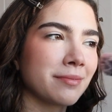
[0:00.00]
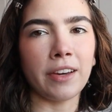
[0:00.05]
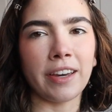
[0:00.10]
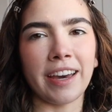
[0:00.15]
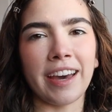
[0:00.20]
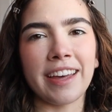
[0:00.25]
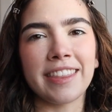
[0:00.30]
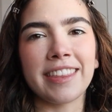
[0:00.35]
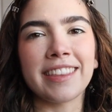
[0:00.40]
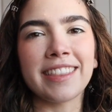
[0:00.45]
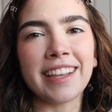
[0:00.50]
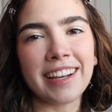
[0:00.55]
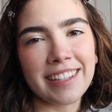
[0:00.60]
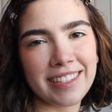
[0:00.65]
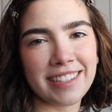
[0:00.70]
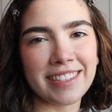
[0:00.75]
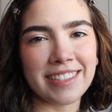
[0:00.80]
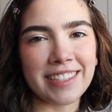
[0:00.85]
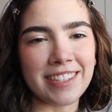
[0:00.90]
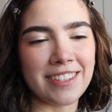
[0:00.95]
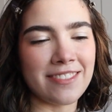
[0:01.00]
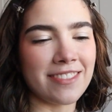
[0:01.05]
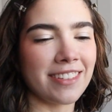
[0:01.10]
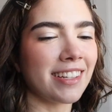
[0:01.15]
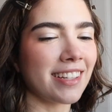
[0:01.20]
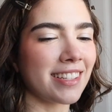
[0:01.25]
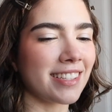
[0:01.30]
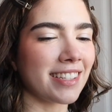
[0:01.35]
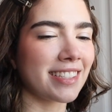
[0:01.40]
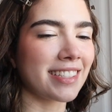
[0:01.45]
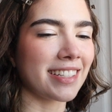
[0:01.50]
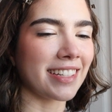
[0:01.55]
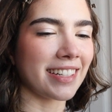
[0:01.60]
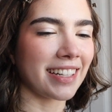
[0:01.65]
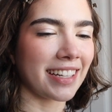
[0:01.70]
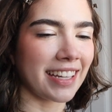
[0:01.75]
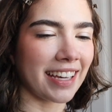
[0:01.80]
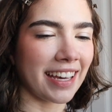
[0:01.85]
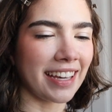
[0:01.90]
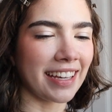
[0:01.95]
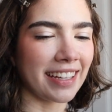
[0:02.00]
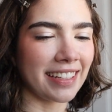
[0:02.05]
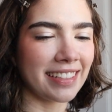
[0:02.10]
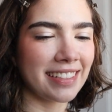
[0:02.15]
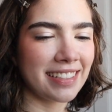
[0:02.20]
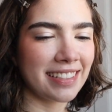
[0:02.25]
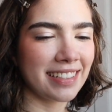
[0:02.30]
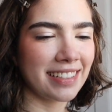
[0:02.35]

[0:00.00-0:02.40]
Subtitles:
Okay, I think that's as even as it's gonna get.